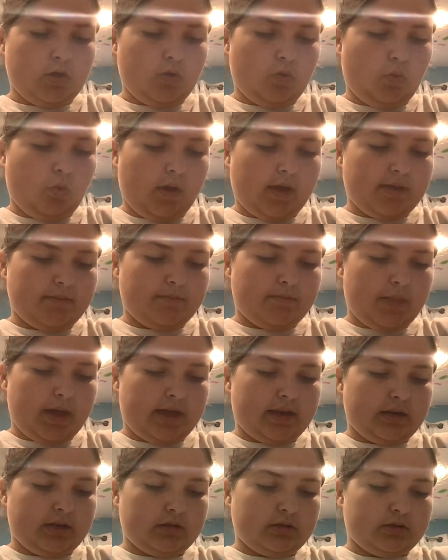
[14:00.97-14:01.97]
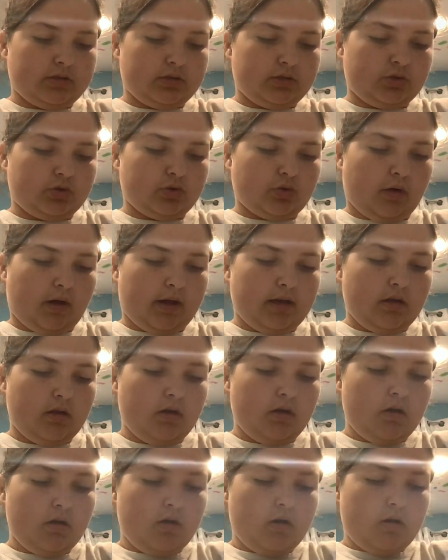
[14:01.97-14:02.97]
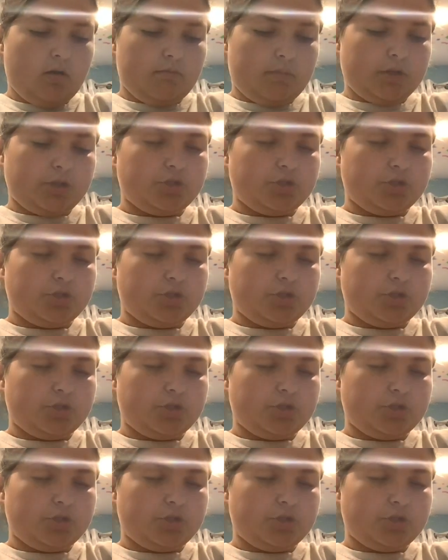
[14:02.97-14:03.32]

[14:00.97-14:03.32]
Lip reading: white pen is dry. My